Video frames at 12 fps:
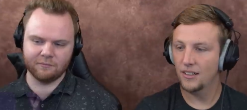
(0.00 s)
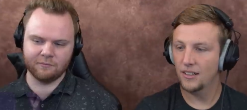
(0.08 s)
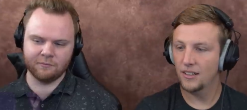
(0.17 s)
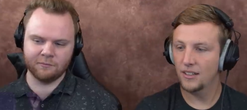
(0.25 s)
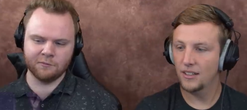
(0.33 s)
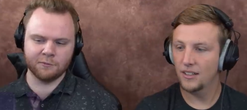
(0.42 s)

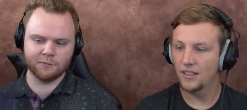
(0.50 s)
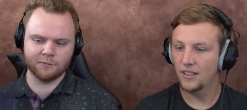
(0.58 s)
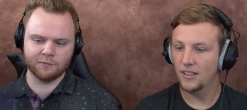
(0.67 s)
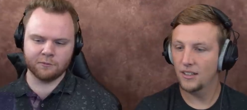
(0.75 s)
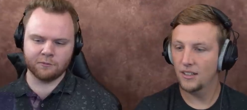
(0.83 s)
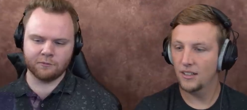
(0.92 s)

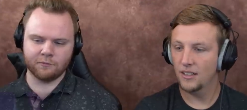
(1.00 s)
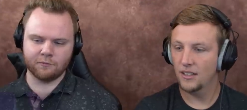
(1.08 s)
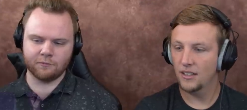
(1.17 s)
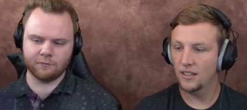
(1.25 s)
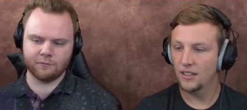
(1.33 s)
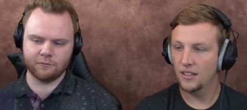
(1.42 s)

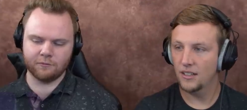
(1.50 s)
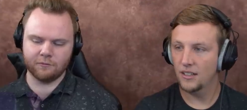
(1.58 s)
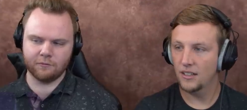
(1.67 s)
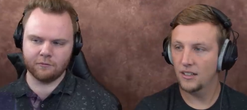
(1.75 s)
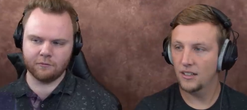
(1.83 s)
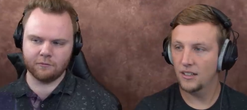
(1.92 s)

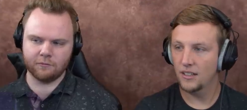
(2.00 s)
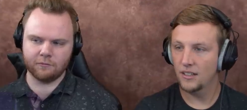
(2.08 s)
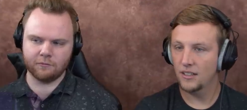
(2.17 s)
No one is speaking in this clip.